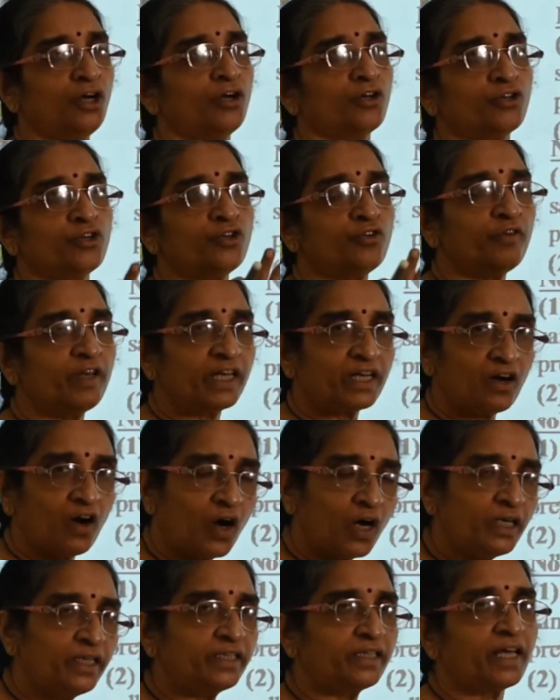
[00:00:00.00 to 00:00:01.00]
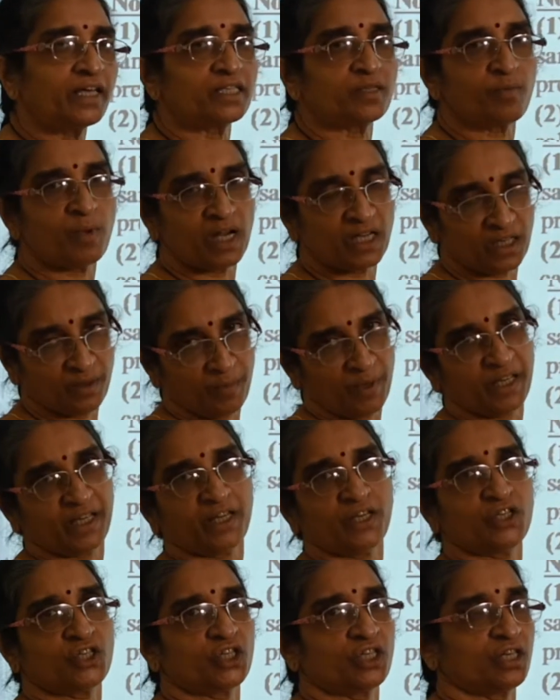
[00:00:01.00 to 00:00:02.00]
you will call it as
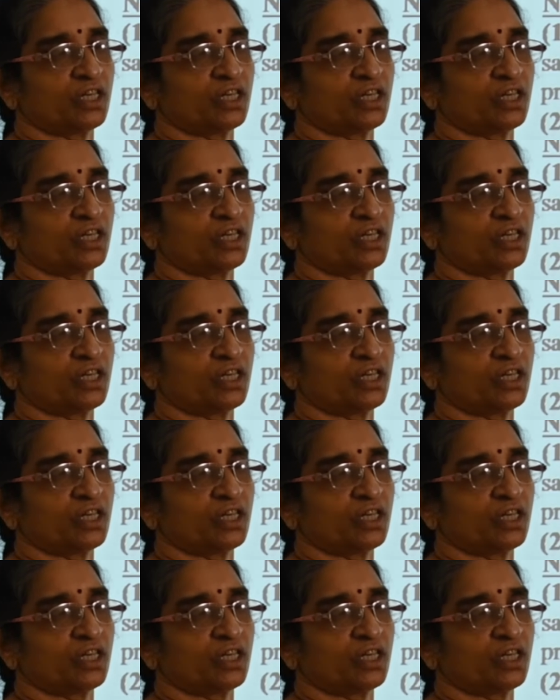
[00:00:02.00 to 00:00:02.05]
multiplication